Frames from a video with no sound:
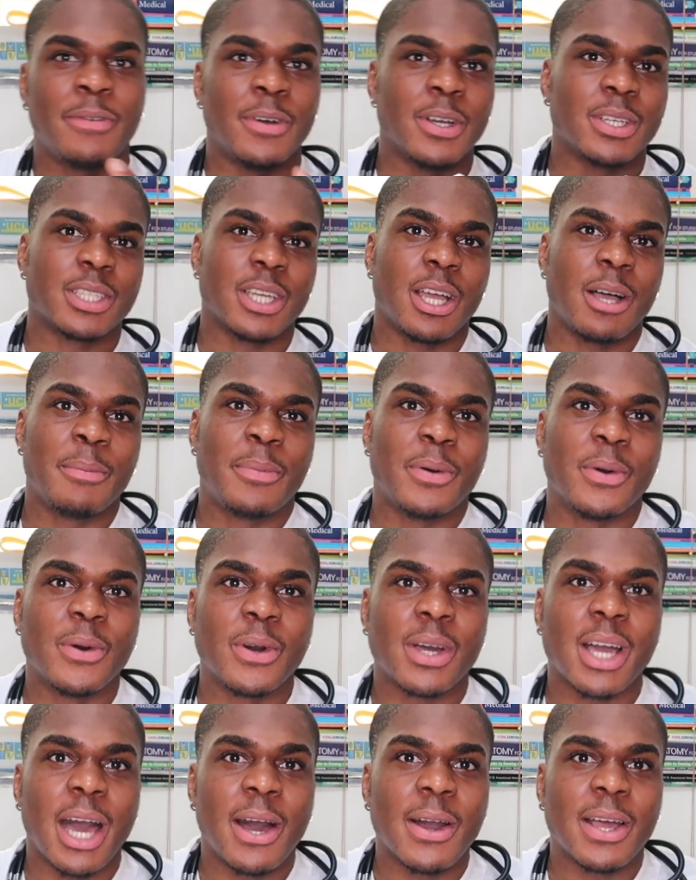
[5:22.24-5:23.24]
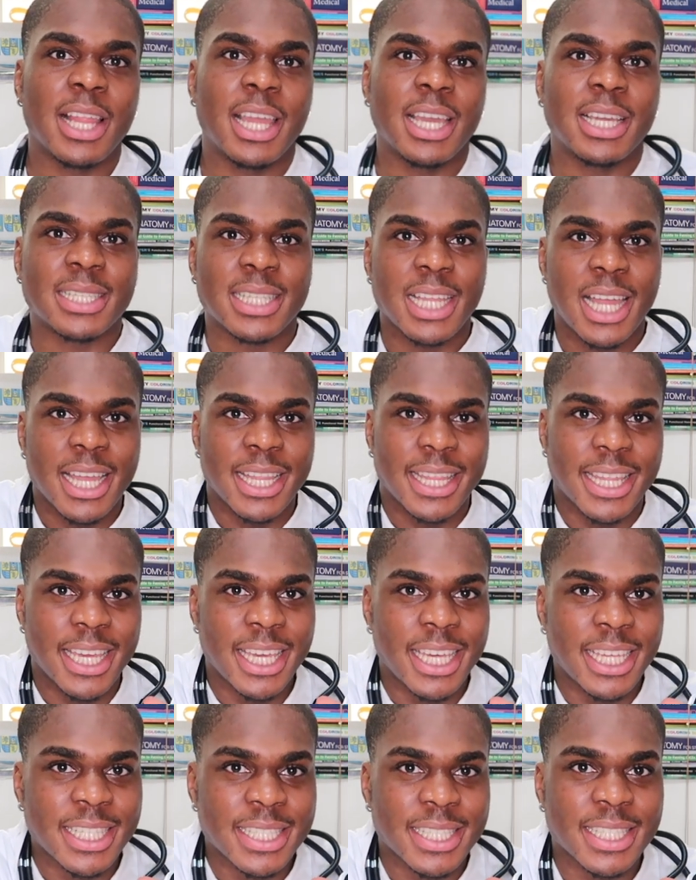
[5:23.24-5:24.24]
for example, calculators like
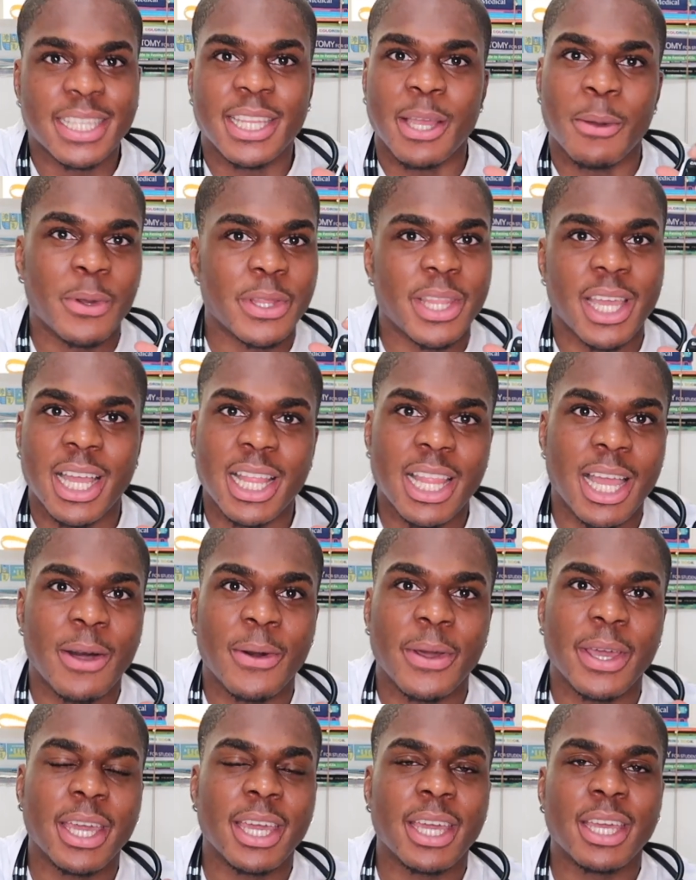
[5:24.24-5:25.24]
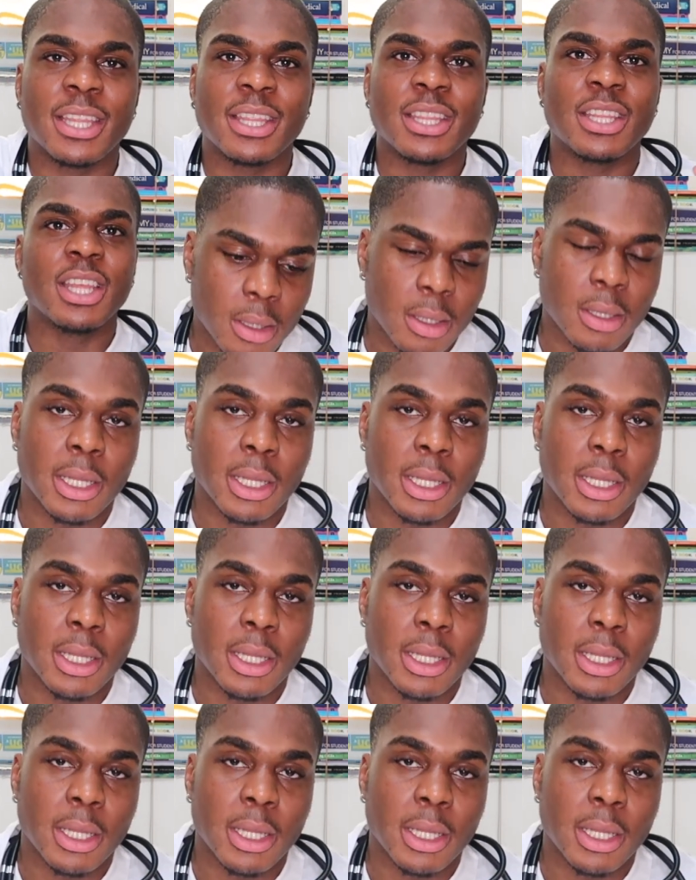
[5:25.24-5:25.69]
these, they wouldn't allow it in.